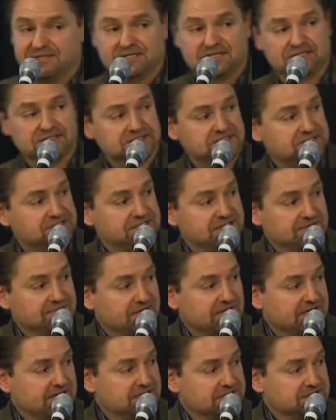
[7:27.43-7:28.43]

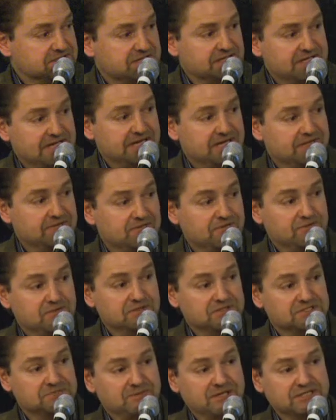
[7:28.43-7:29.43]
CFIA is Canadian Food
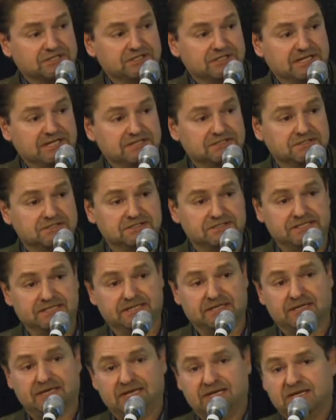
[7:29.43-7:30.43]
Inspection
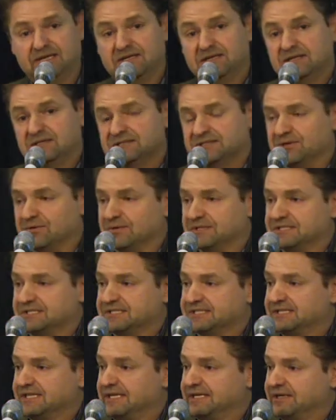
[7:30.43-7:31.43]
Agency. So
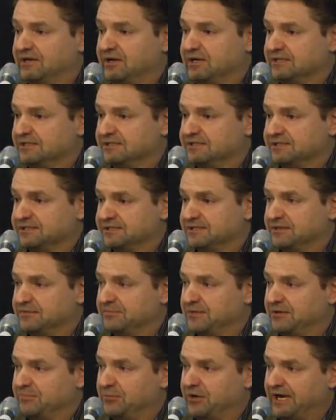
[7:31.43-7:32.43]
it's not just
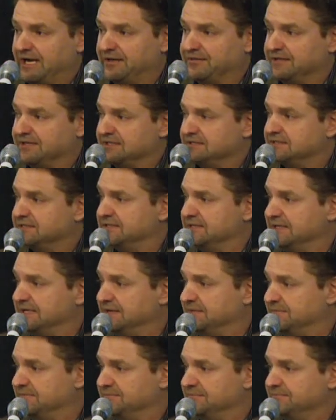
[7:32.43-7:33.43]
a brand
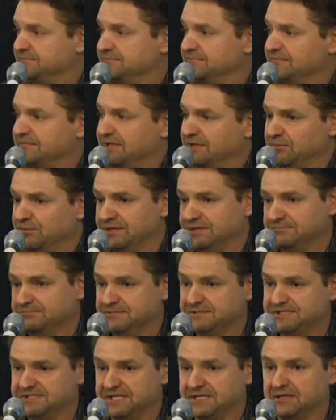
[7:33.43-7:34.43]
that we
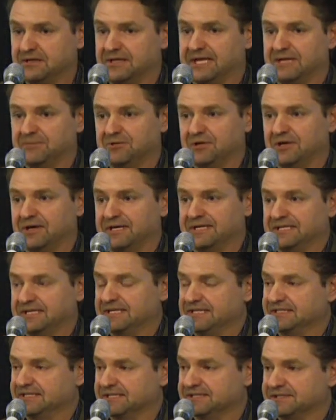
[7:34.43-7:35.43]
stuck a label on it.
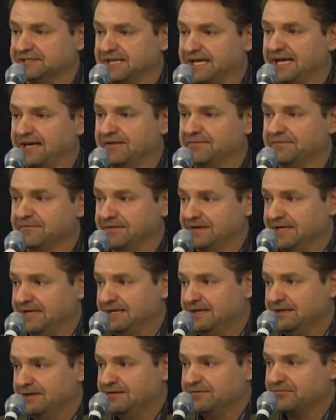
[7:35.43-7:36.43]
It does have
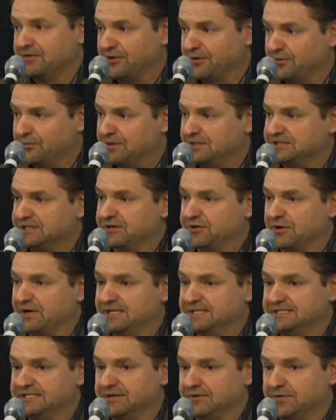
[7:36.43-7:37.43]
very rigid
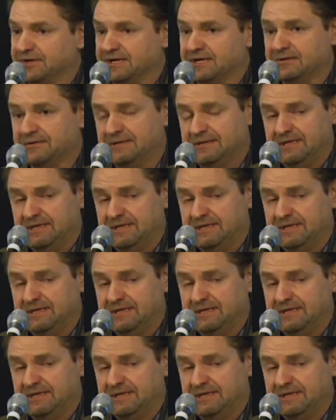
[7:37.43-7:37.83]
criteria.